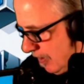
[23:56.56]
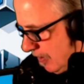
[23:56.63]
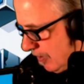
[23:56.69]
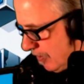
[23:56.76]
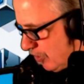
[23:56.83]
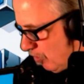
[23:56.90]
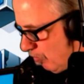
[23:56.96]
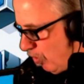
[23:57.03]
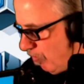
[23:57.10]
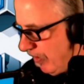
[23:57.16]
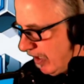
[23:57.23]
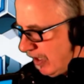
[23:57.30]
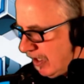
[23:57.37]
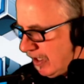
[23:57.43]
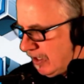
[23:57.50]
So
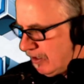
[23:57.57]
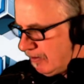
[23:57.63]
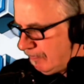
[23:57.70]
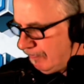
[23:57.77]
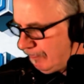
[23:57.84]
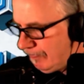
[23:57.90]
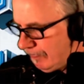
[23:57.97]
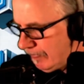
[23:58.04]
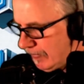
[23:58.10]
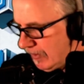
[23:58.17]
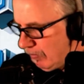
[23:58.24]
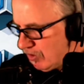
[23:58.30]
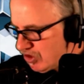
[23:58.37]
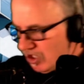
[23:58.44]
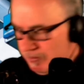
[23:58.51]
moving on,
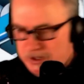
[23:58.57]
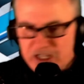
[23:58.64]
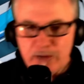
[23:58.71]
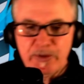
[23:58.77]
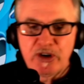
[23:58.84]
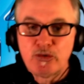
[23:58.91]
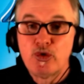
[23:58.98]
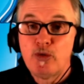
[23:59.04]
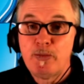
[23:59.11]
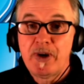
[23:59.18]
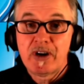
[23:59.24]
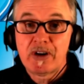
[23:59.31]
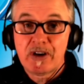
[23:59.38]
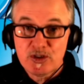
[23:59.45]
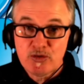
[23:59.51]
we'll try and make a bit of room
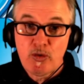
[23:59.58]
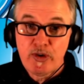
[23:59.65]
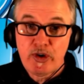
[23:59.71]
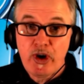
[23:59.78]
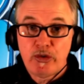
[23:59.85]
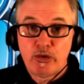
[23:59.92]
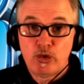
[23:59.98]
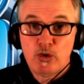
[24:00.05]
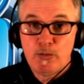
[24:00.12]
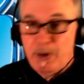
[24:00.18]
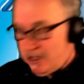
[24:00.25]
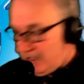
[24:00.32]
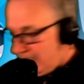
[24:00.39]
here because we're running out of room.